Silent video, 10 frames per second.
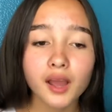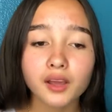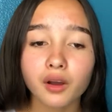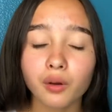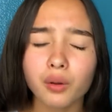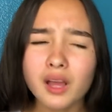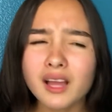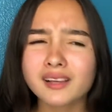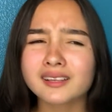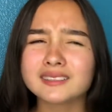I go
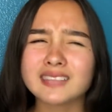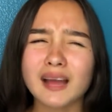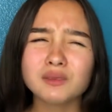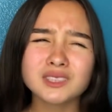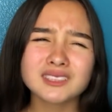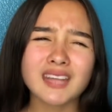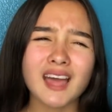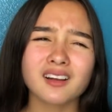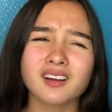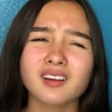because I'm just
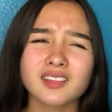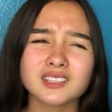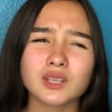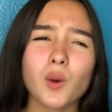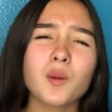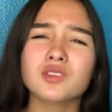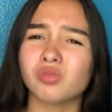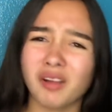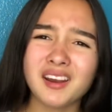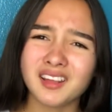that girl that's always
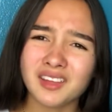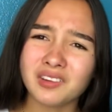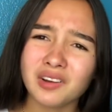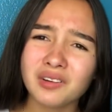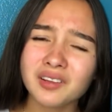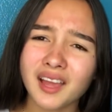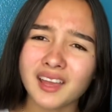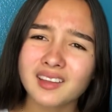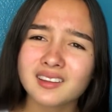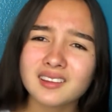ready, you know?
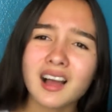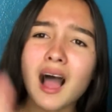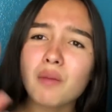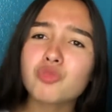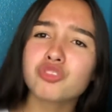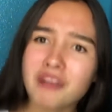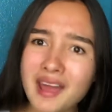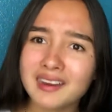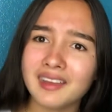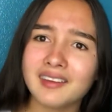Like, I'm
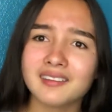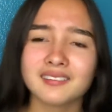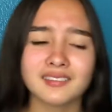ready.